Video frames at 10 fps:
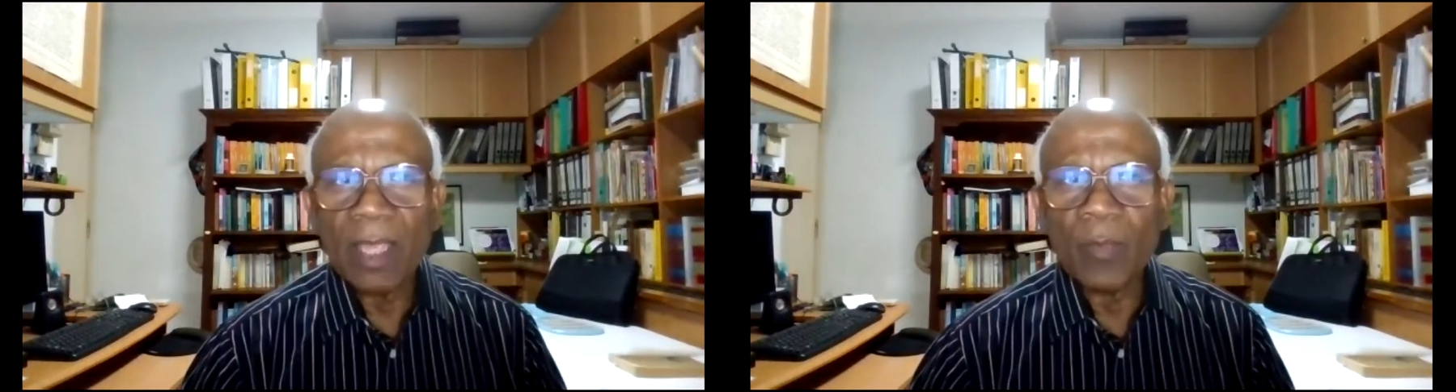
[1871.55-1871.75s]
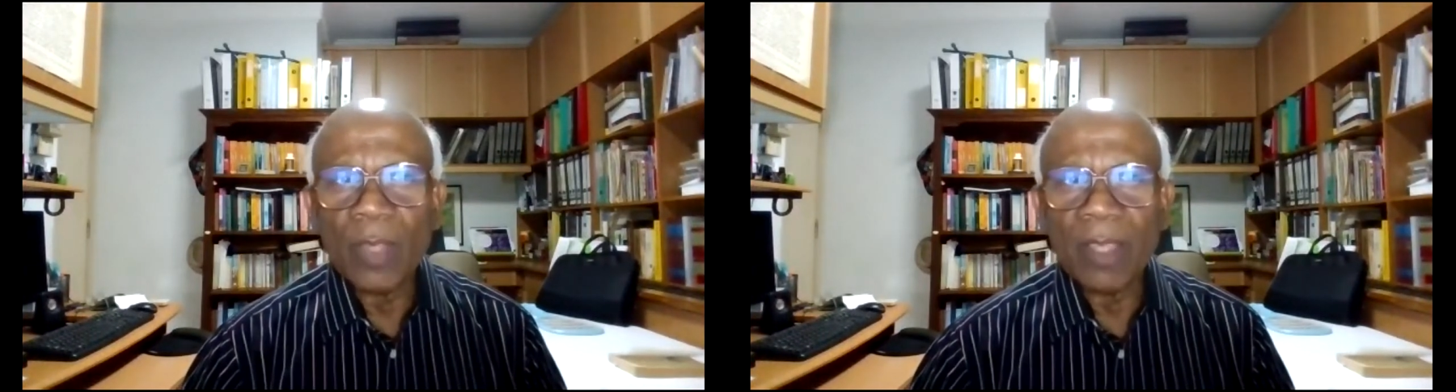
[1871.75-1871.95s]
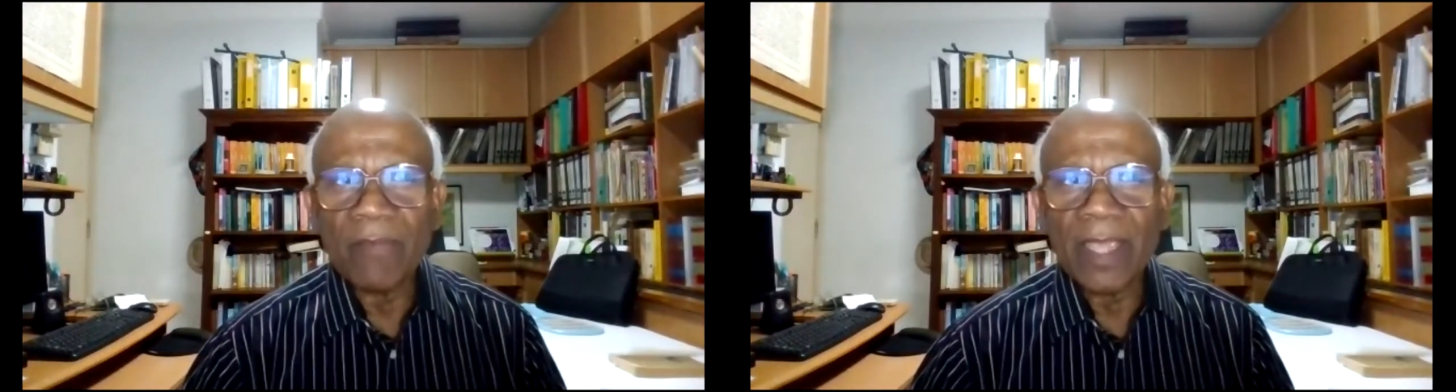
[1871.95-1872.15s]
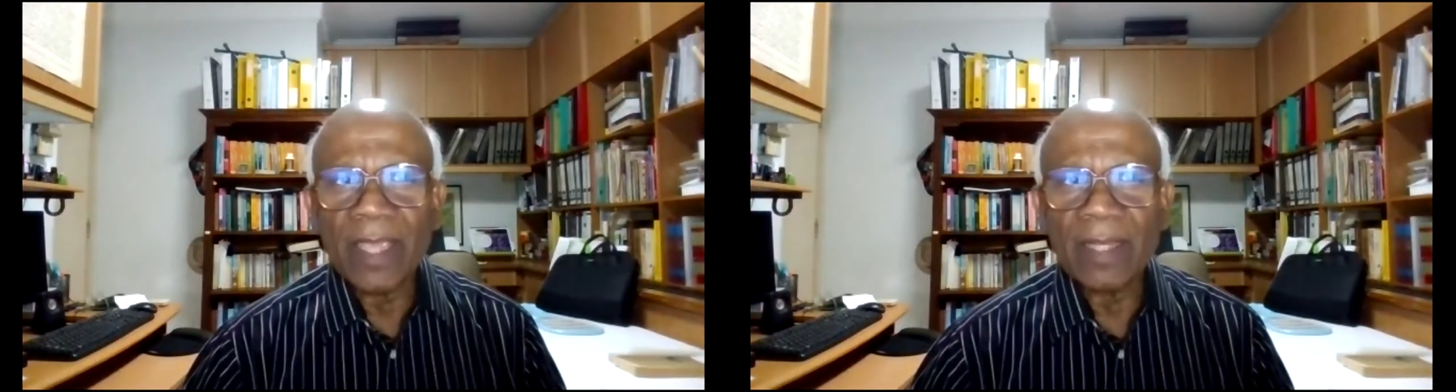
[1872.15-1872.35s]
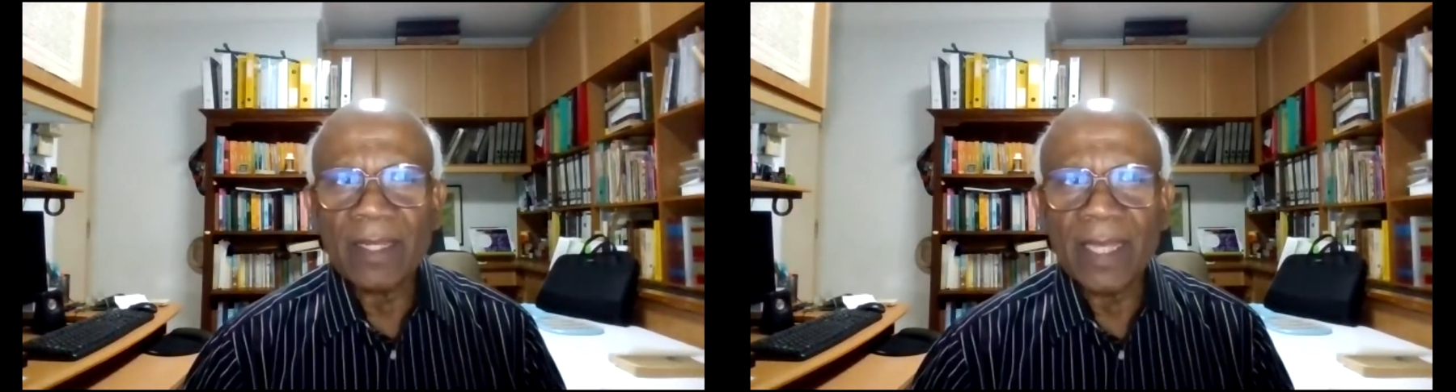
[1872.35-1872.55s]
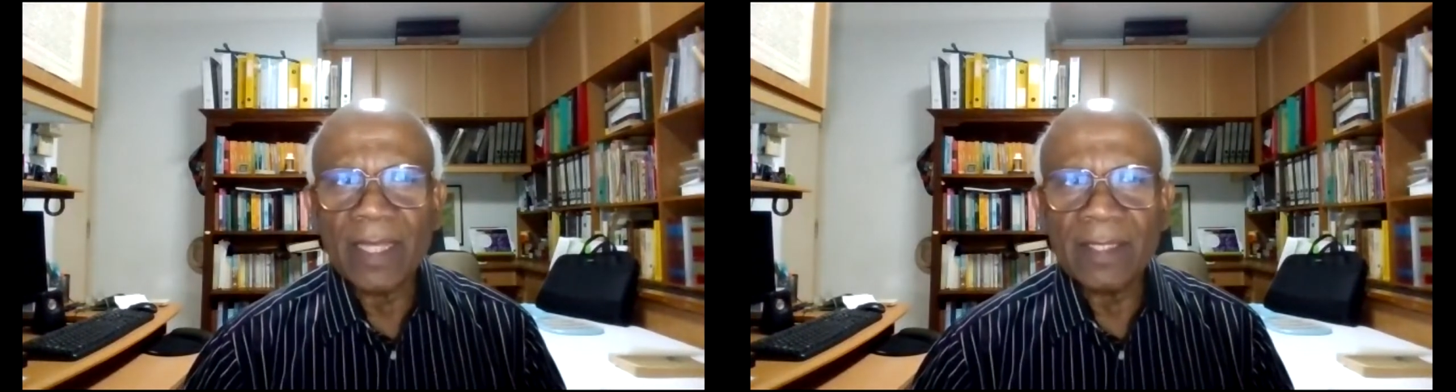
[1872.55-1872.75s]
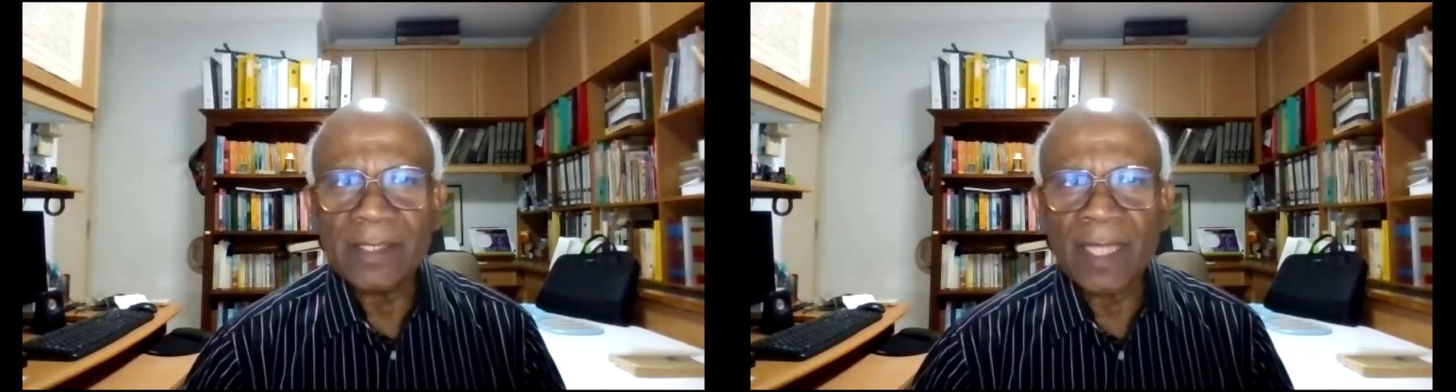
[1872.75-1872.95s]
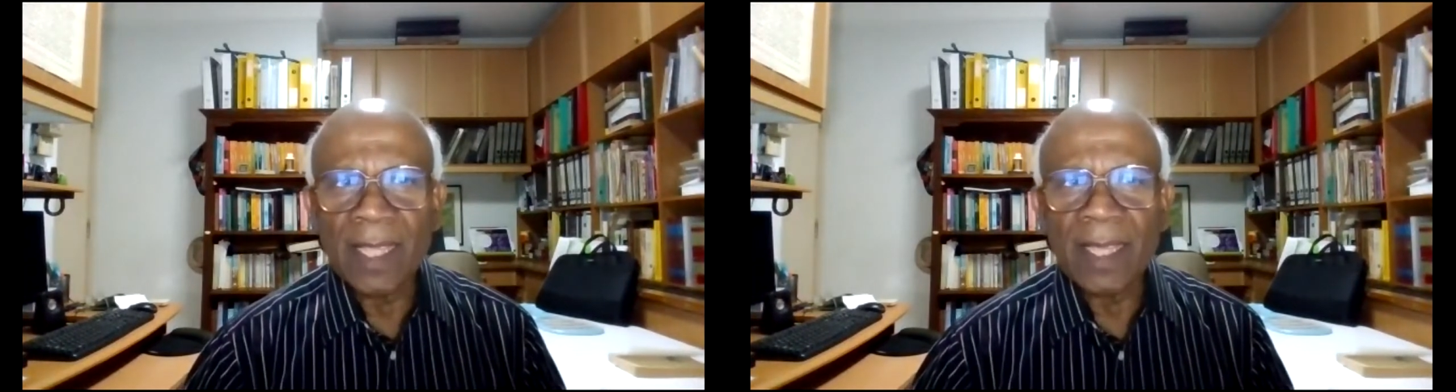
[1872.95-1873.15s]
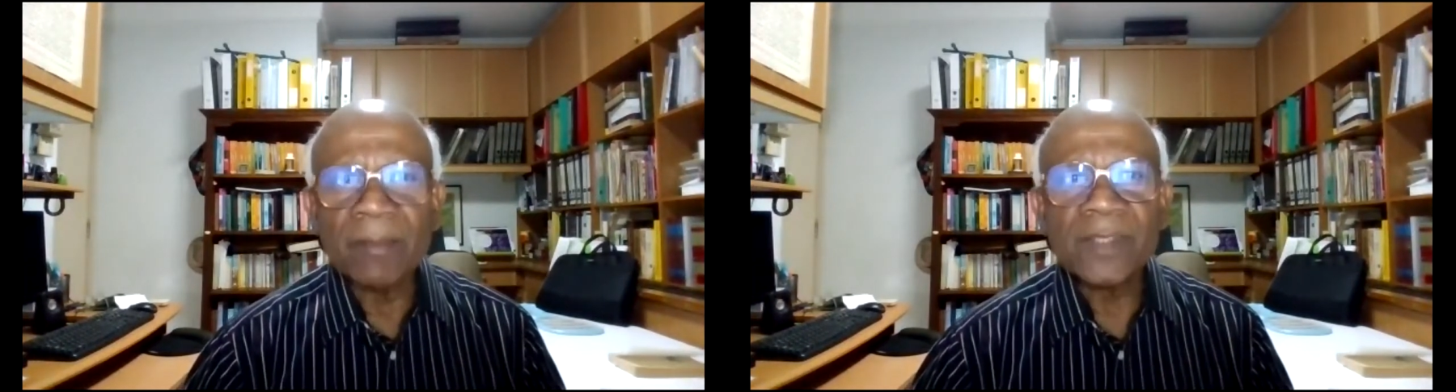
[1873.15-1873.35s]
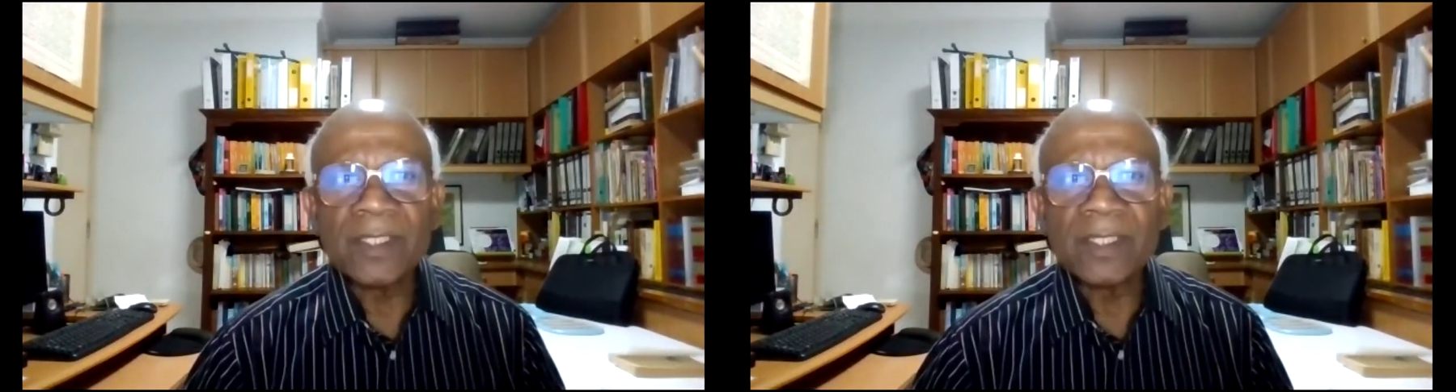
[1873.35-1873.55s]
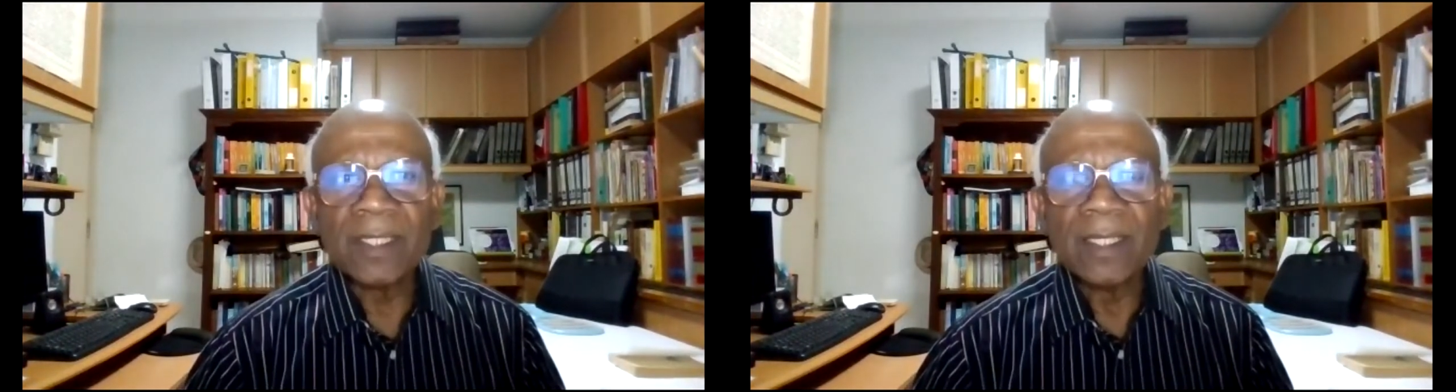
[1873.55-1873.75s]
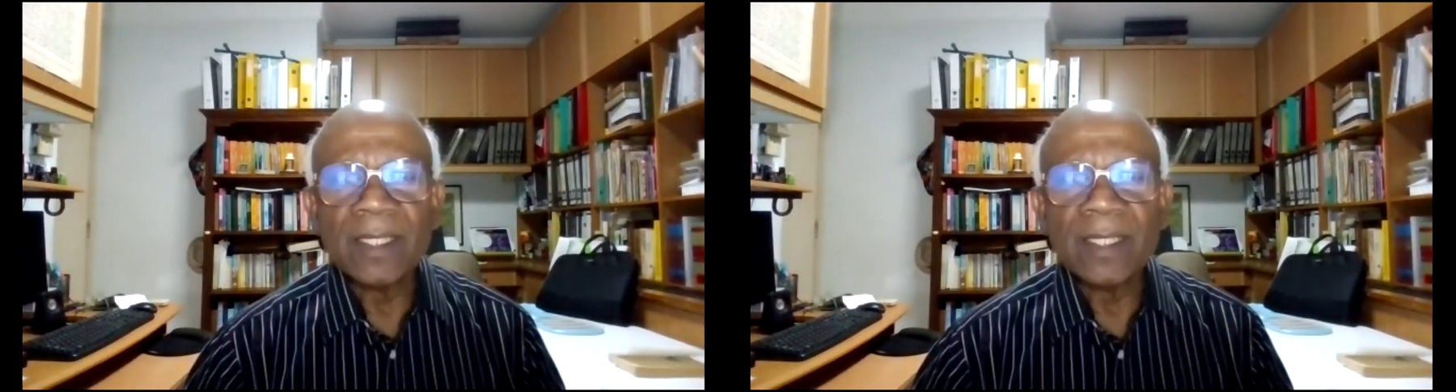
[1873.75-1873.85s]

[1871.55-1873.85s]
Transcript: we have added enzymes.